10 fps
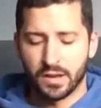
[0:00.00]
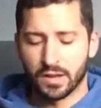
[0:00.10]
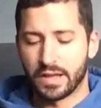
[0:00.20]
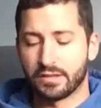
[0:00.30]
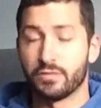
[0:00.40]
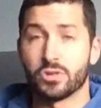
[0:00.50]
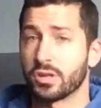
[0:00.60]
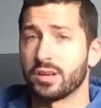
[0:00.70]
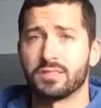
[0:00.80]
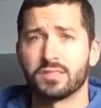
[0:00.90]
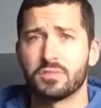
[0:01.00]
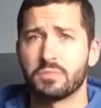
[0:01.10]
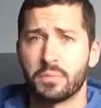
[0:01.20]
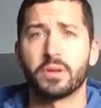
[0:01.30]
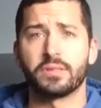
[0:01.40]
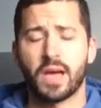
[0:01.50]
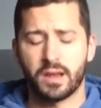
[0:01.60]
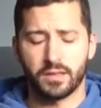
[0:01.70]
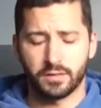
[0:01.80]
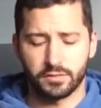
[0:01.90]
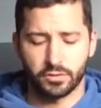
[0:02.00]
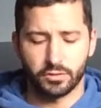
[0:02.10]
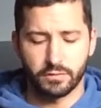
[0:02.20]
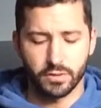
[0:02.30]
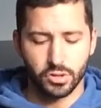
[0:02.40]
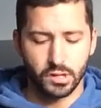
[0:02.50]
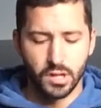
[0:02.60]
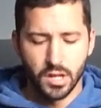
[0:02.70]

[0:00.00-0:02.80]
of that division because it's going to be pretty tight. I think it's a good division.